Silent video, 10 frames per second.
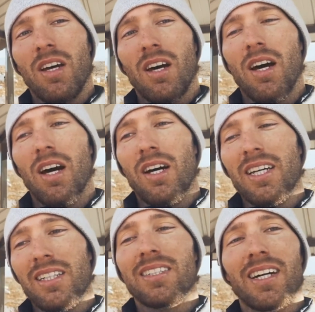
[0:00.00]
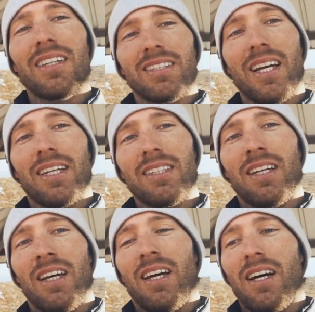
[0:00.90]
uh, inside the tent.
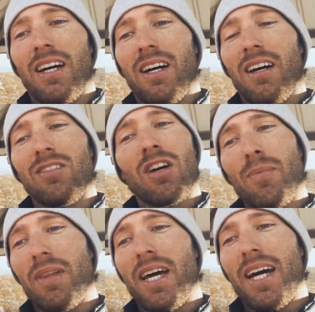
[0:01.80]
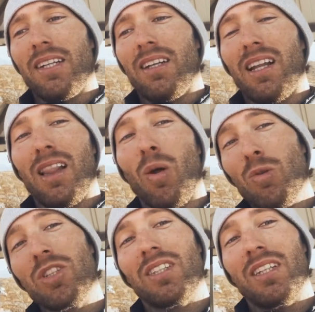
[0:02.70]
Uh, on top of that,
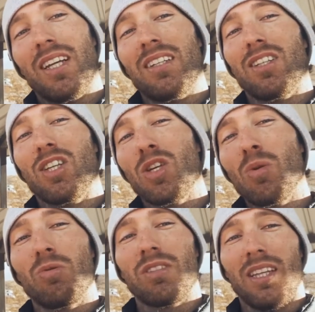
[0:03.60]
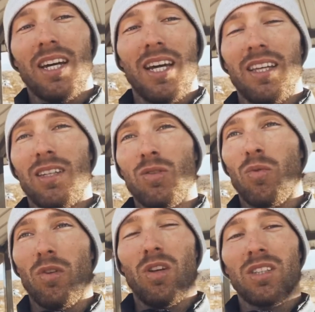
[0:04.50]
lotion is a huge thing that I think is
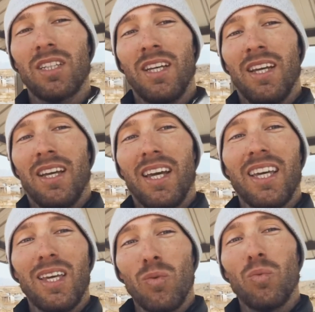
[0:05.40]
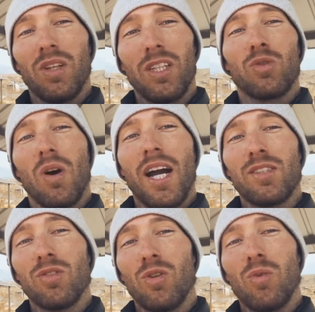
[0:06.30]
overlooked. It can get really dry,
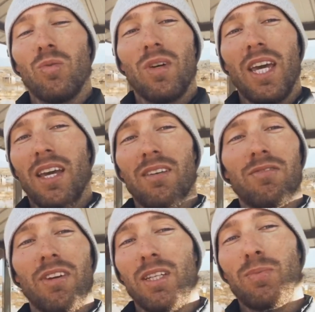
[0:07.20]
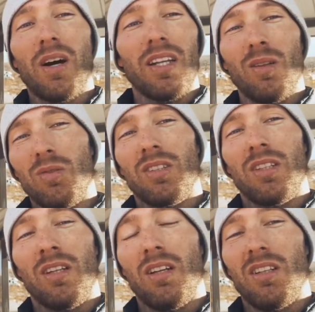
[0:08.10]
so hand, face, body
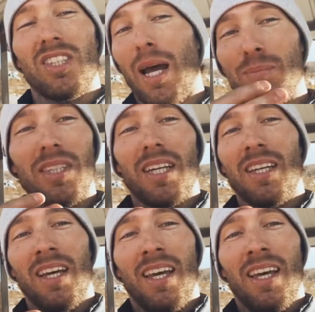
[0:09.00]
lotion, a chapstick